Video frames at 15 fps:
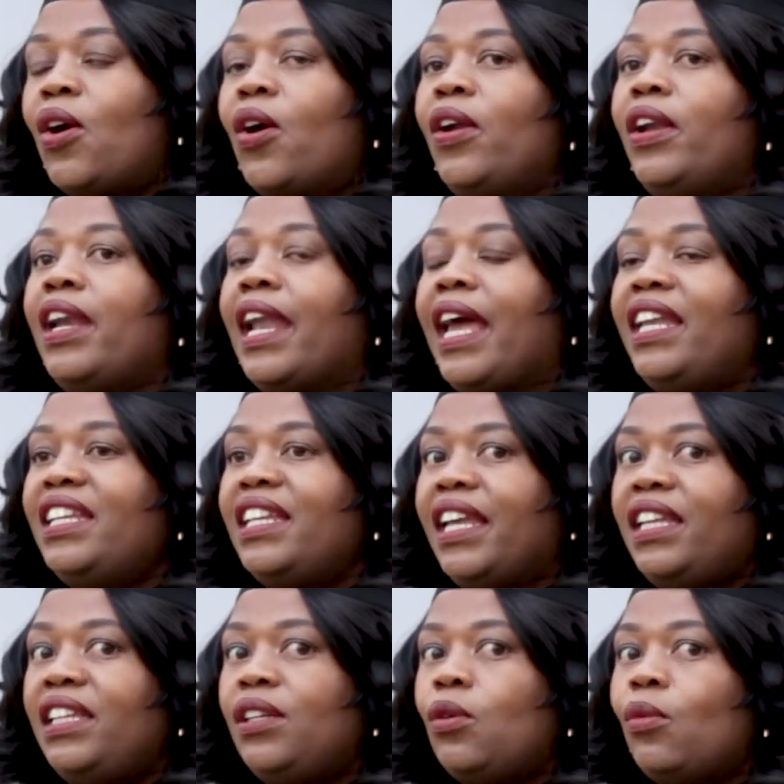online
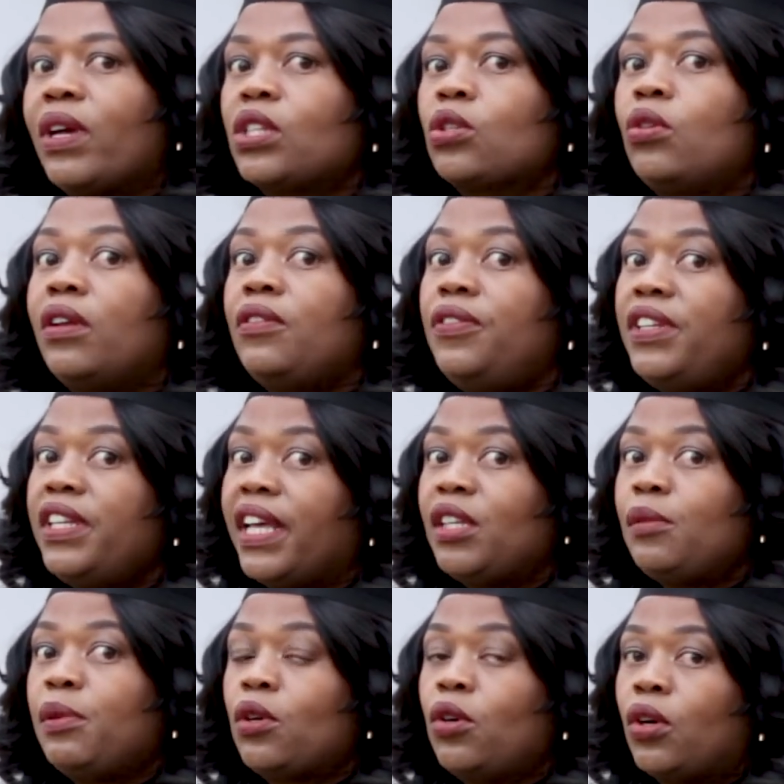learning was
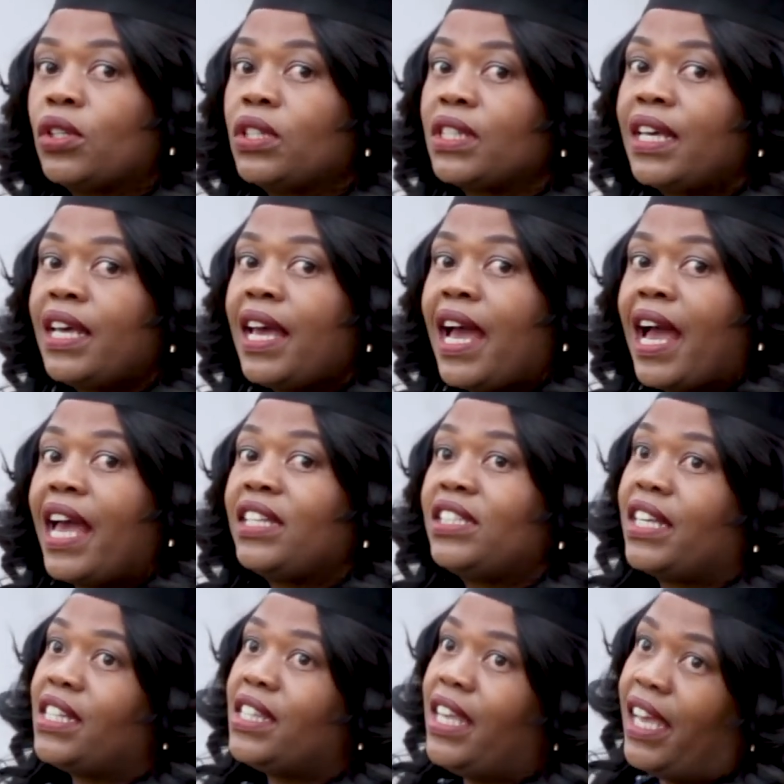convenient because I
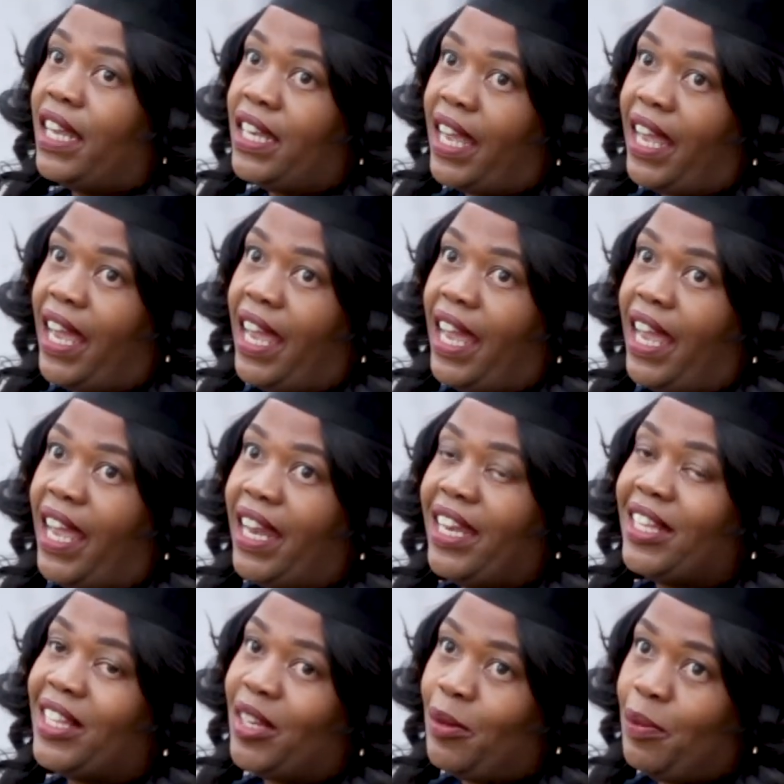just had a
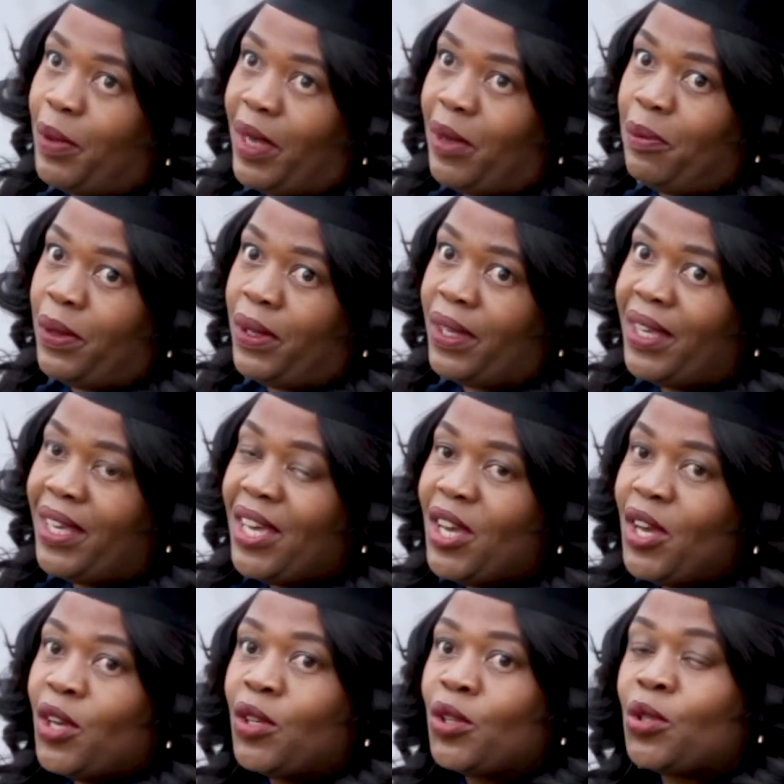little baby.
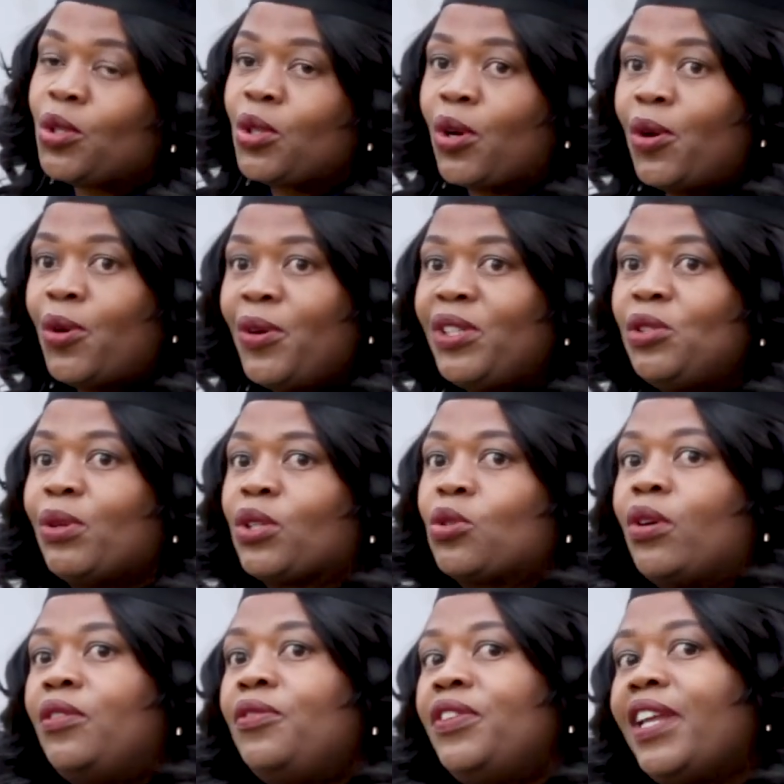So it was
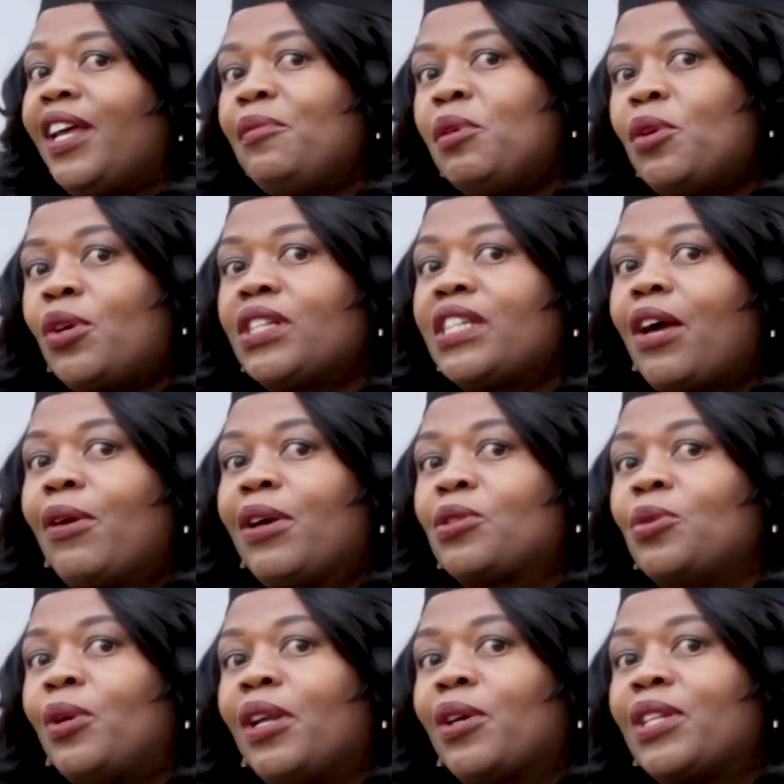convenient because I was
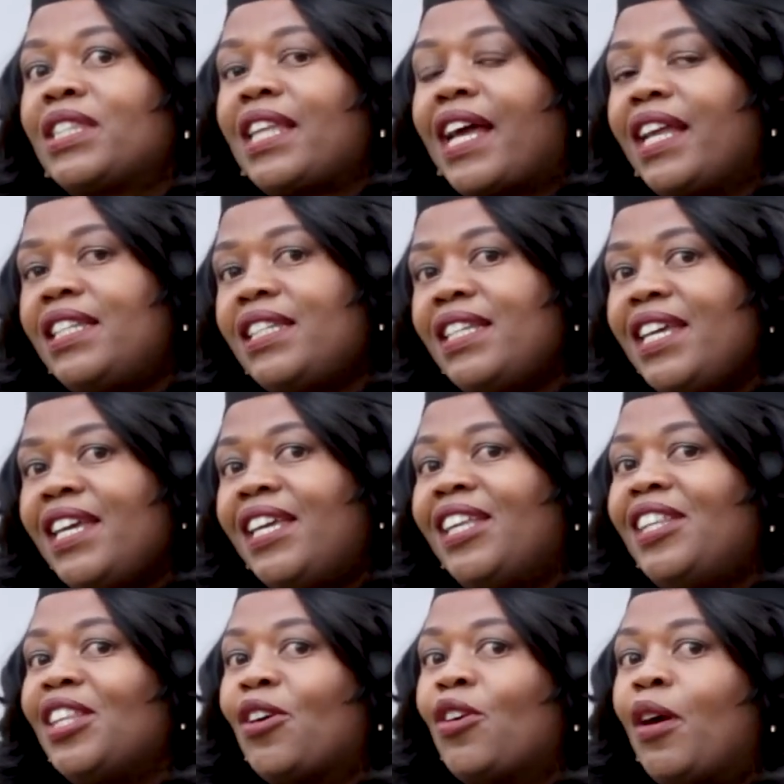going to study
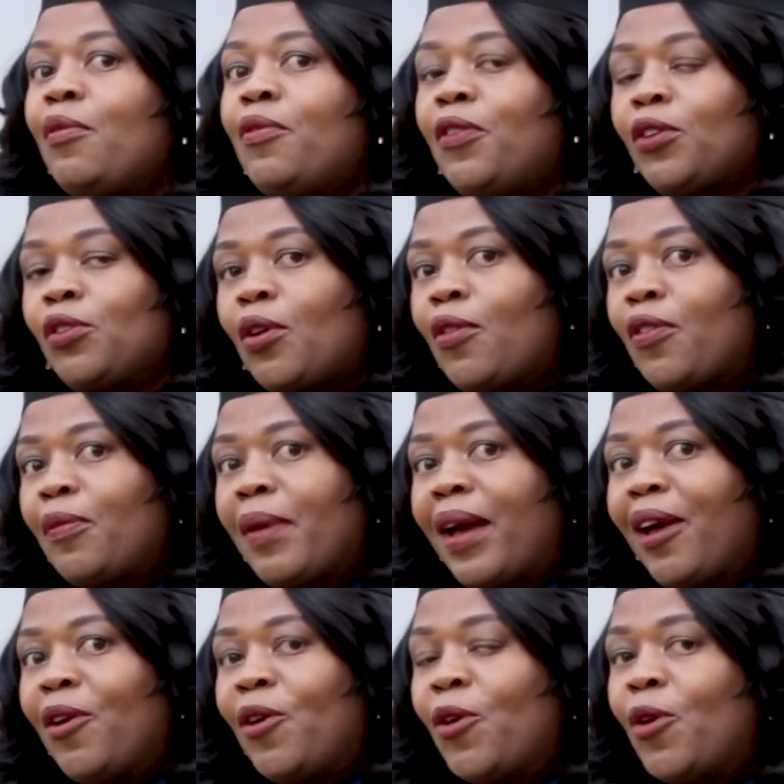in the comfort of
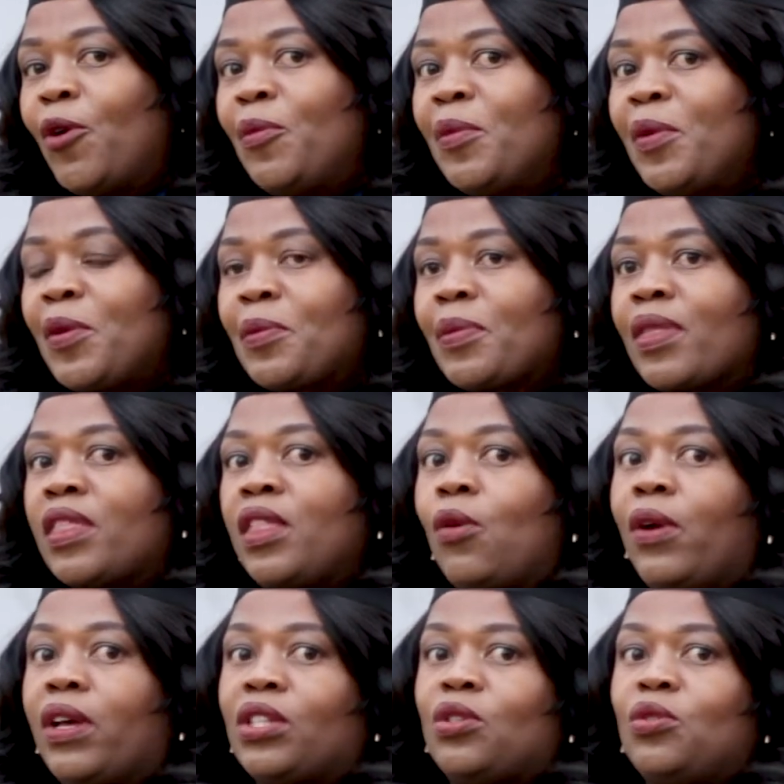my home. There
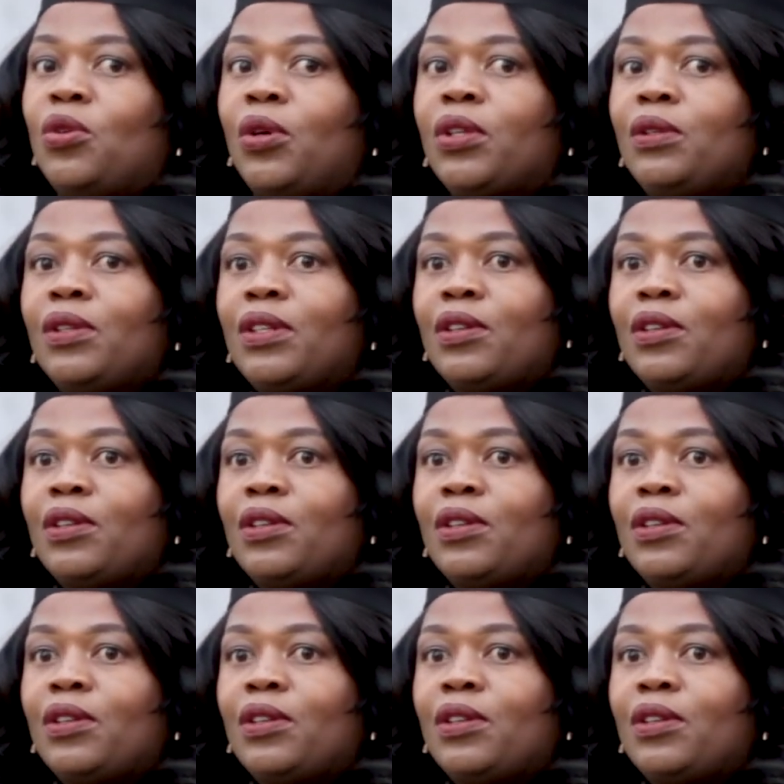was no